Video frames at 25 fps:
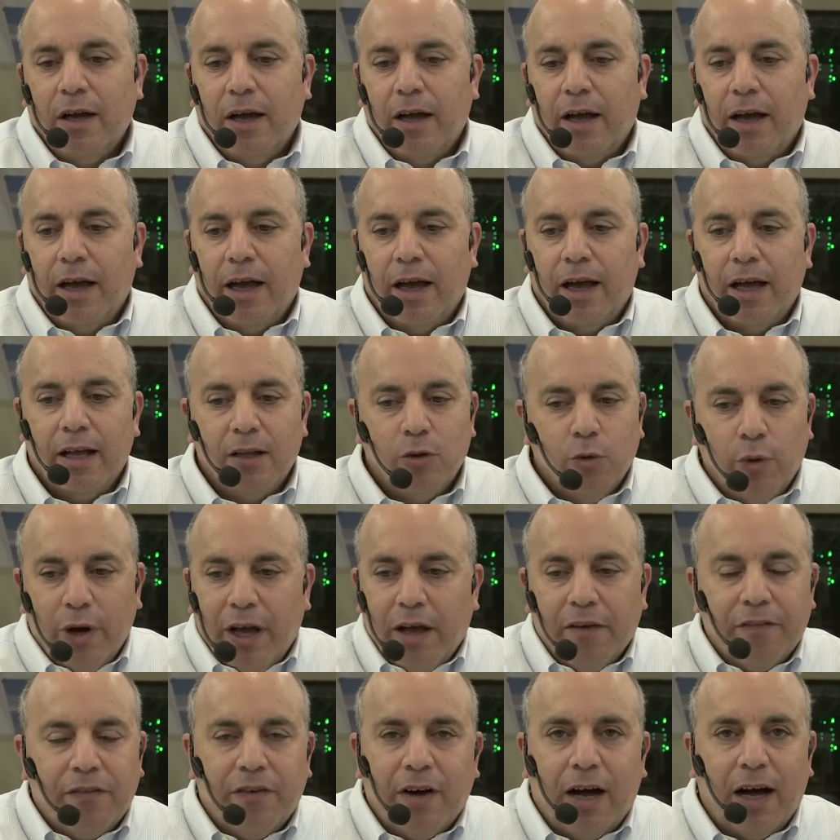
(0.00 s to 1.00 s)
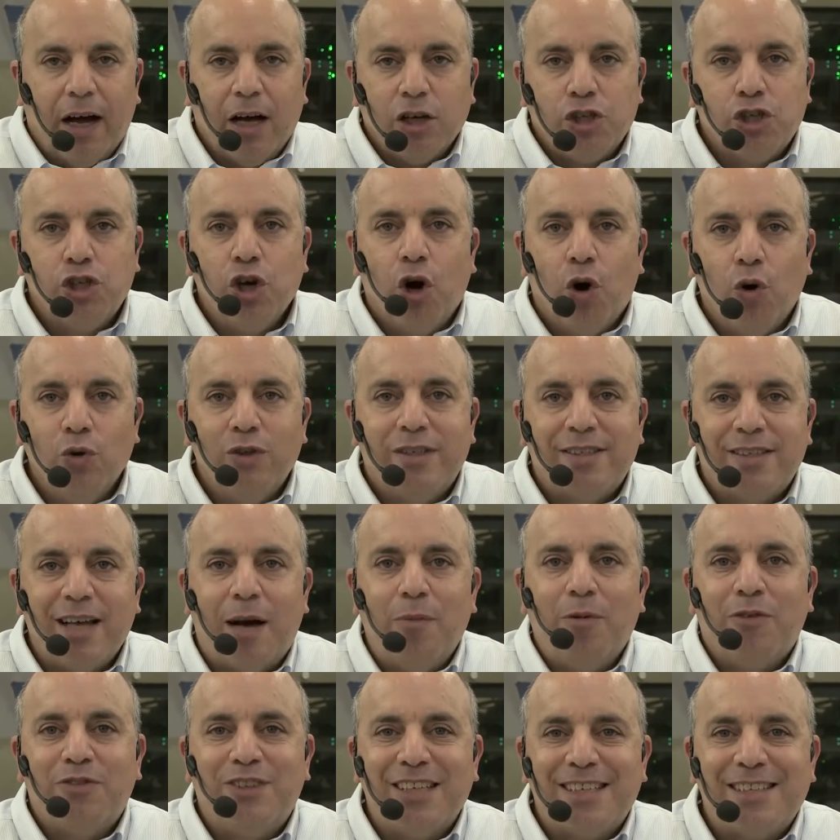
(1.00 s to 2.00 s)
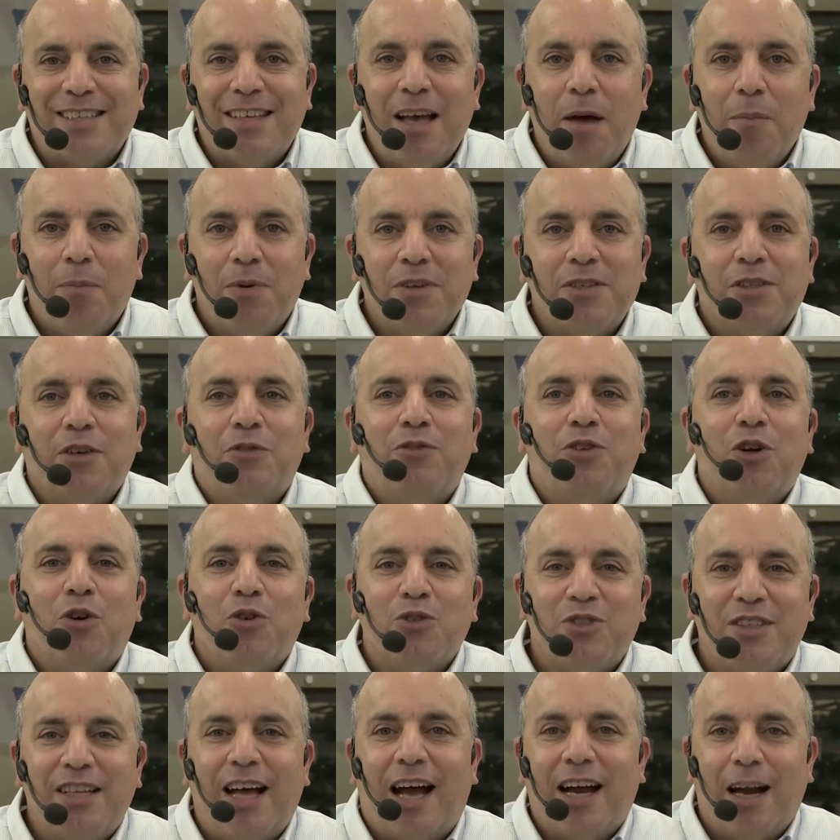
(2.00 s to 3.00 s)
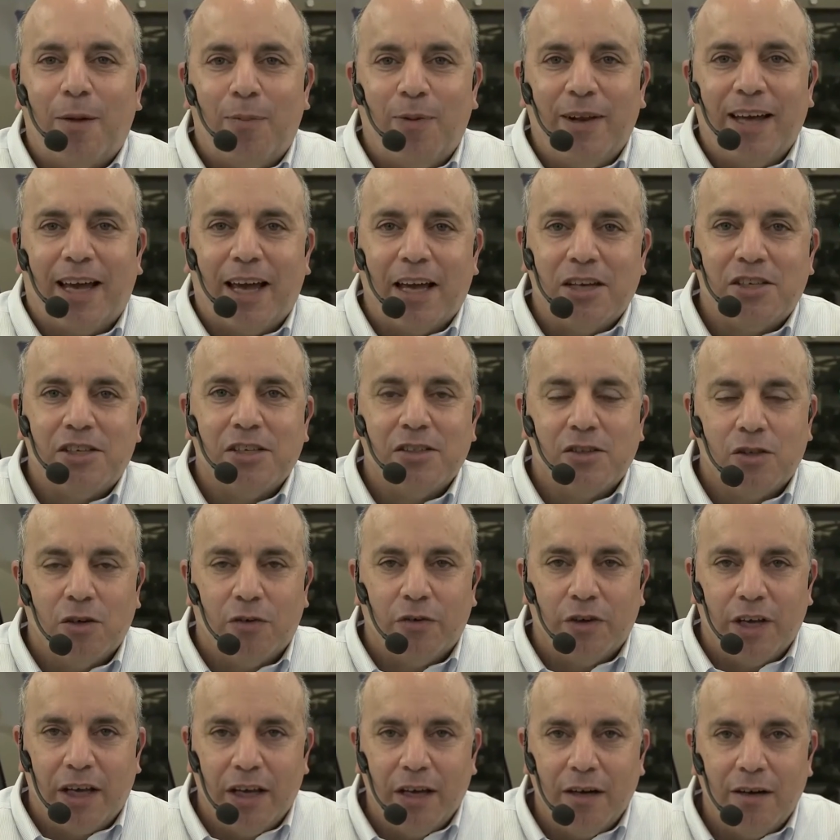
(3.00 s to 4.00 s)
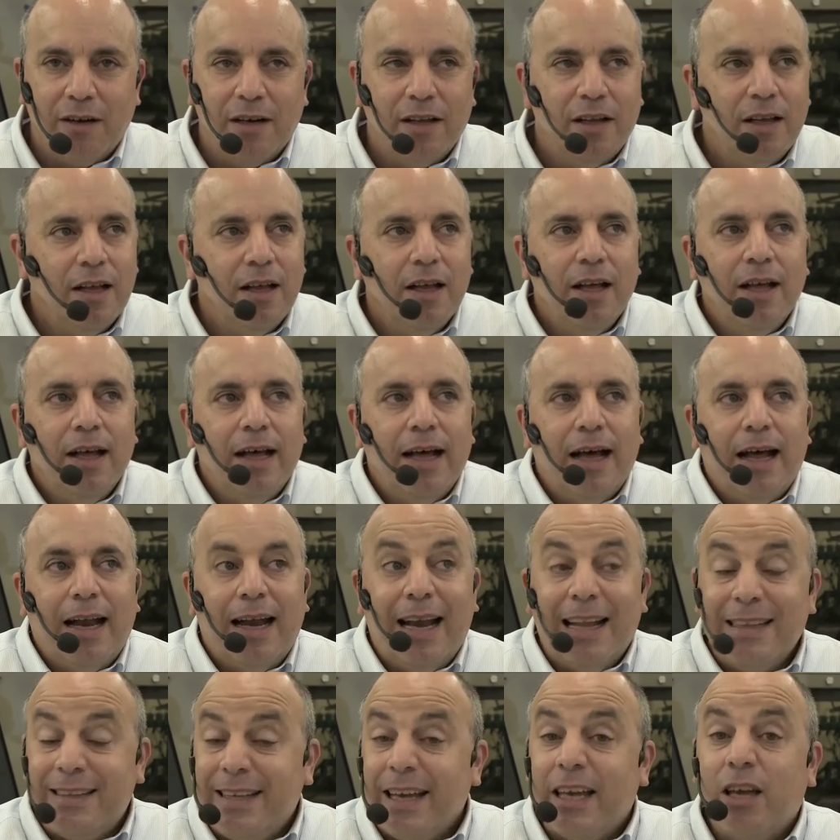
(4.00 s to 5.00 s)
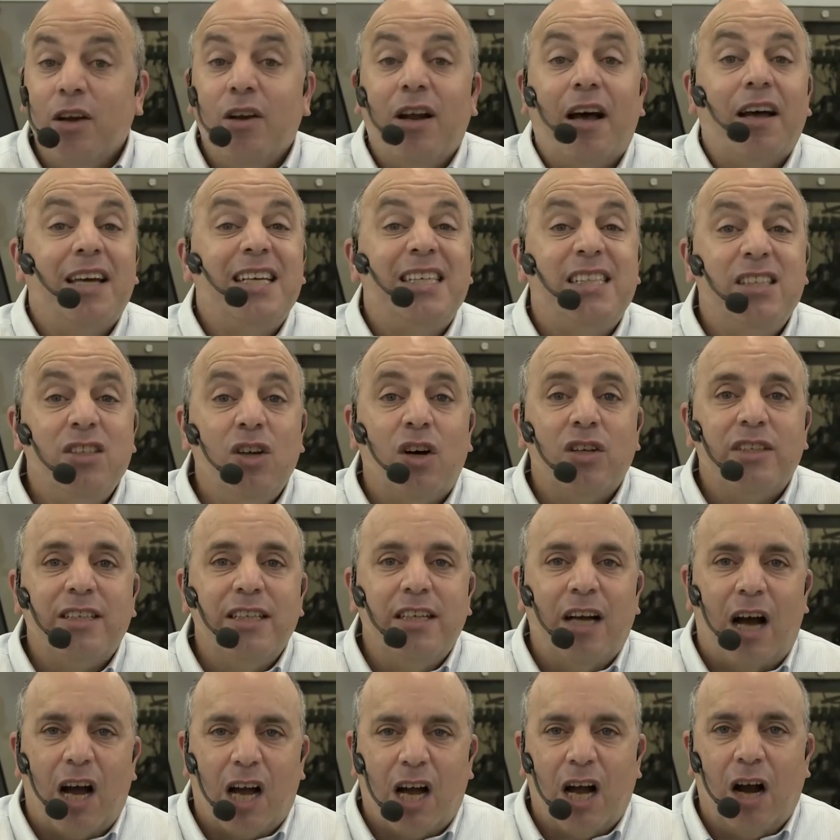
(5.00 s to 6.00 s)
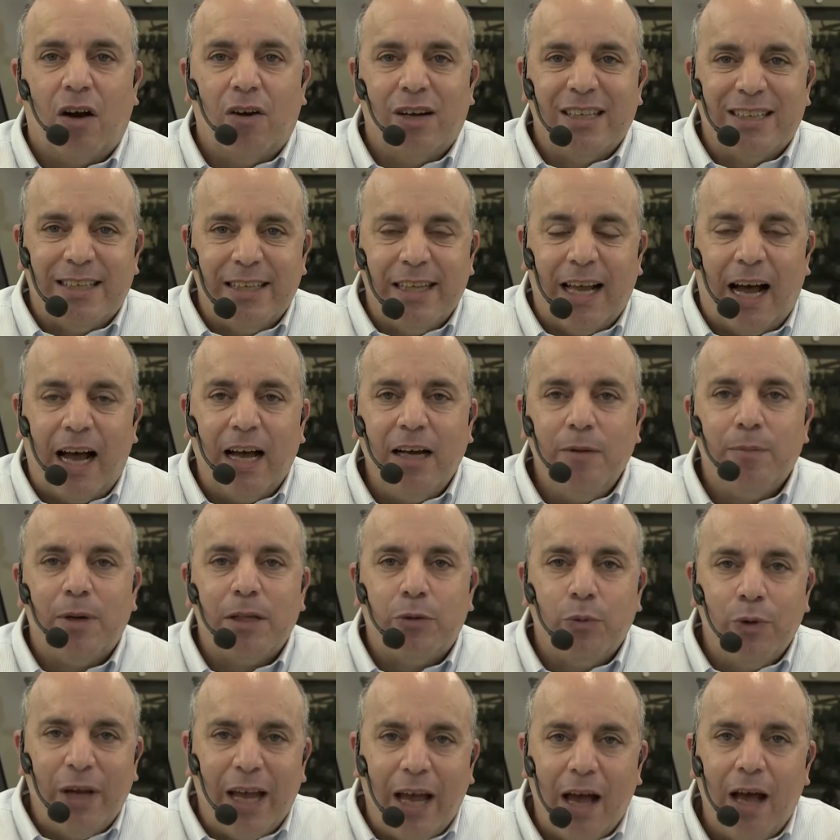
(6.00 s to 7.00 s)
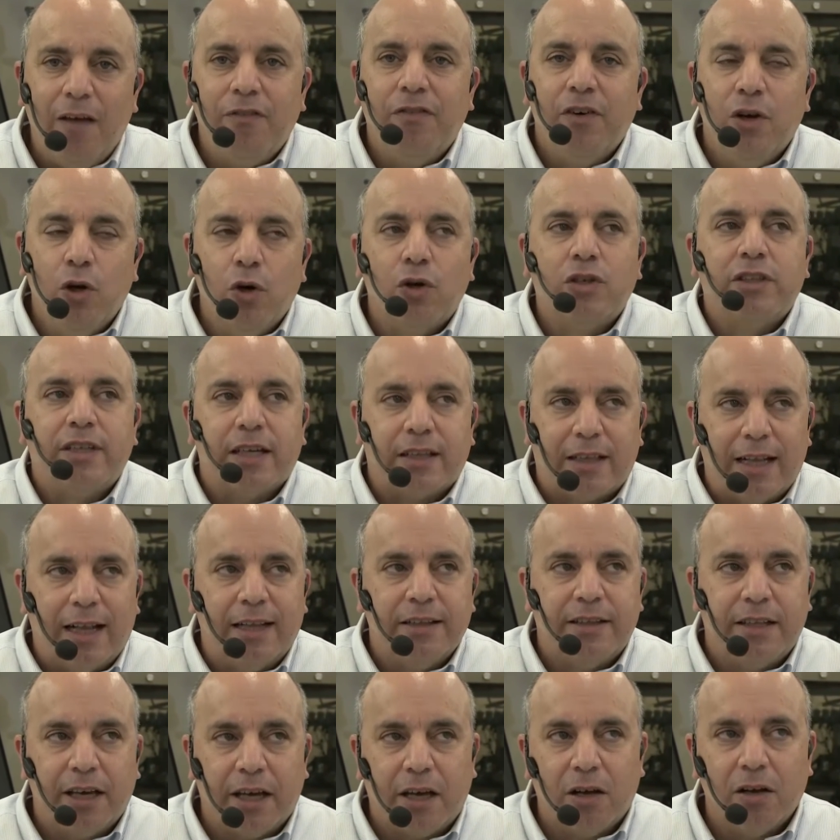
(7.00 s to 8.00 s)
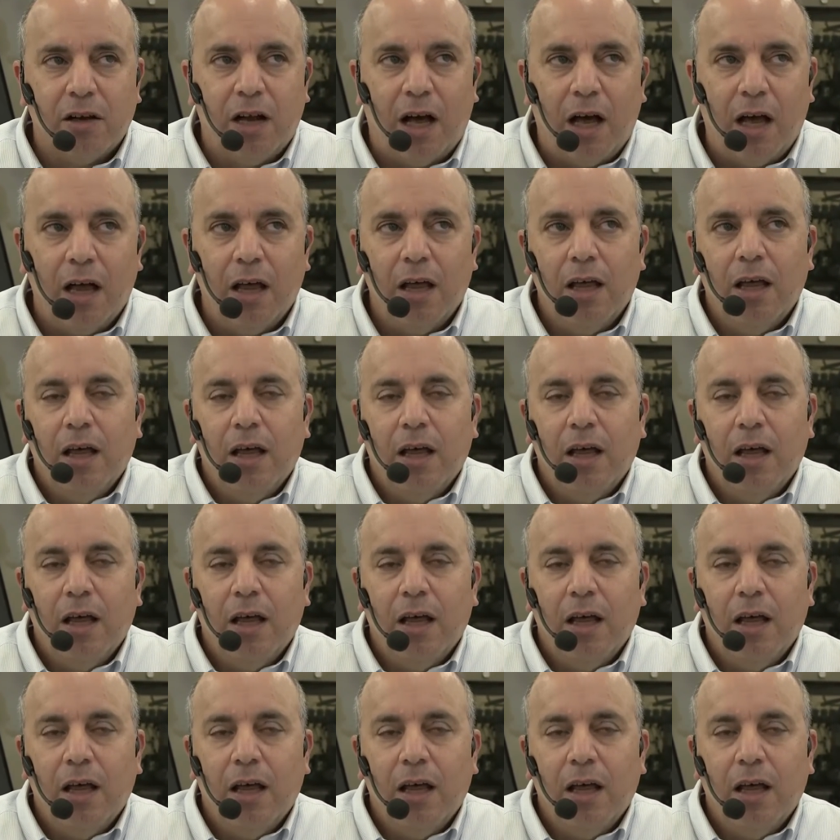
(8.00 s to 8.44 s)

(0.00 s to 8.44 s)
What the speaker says: And we have showed some of the samples of those 9 applications over here. Lenticular is not in our current 9, but we have looked at lenticular.